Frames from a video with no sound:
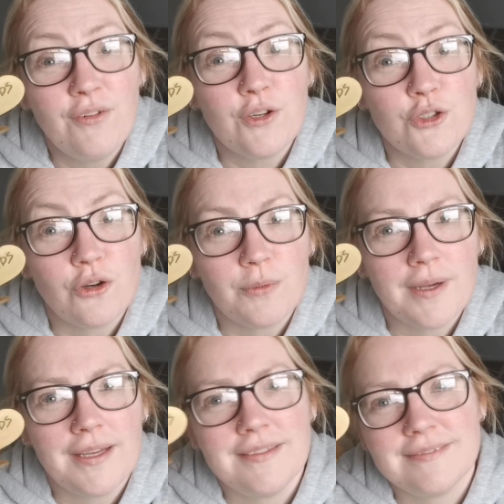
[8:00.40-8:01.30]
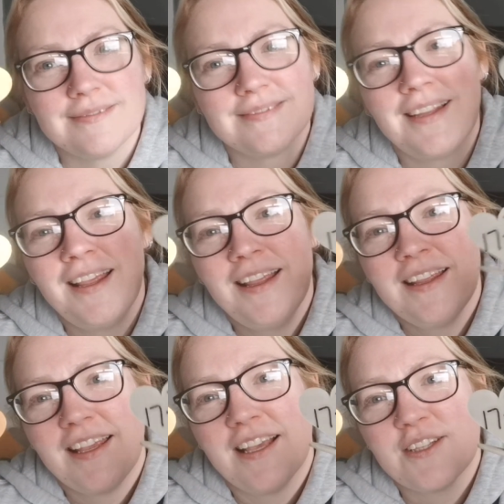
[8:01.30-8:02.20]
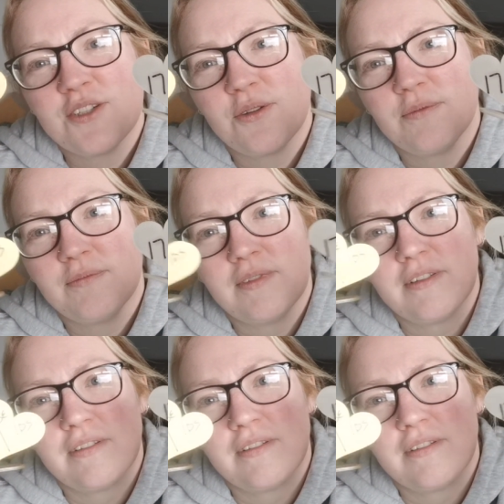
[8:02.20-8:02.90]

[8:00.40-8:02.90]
for a short while. Yeah, so